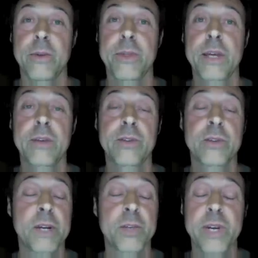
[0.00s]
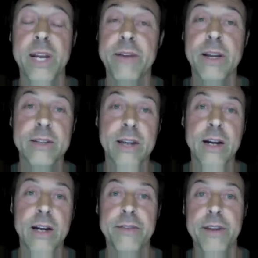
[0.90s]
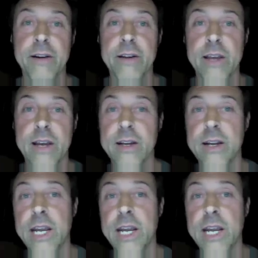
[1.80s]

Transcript: Well, thank you so much. We never get tired of hearing that.